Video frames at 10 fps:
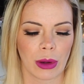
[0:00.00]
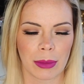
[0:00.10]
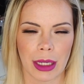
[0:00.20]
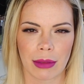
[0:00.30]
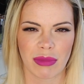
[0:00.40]
I
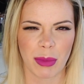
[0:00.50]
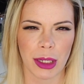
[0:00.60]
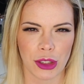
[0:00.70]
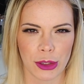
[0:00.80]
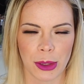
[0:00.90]
mean the
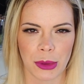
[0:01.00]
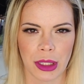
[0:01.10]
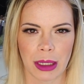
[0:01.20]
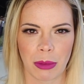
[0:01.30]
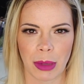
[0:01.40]
pictures are
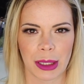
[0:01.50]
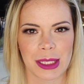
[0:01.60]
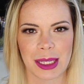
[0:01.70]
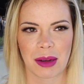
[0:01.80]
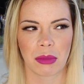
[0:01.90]
really
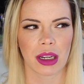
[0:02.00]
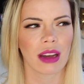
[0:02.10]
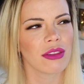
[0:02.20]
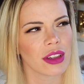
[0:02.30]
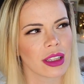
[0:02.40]
embarrassing but
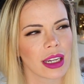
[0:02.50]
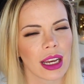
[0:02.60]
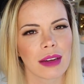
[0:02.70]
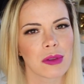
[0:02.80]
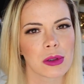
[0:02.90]
I feel like
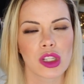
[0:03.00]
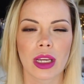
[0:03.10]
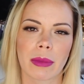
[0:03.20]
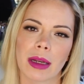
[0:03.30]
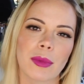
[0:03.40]
I have no
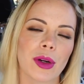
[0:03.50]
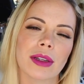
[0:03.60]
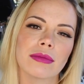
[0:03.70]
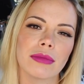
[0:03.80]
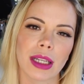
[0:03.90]
shame
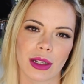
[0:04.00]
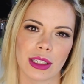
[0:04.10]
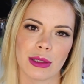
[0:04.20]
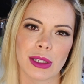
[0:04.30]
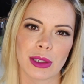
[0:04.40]
anymore being
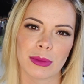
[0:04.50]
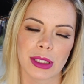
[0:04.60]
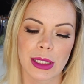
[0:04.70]
on YouTube.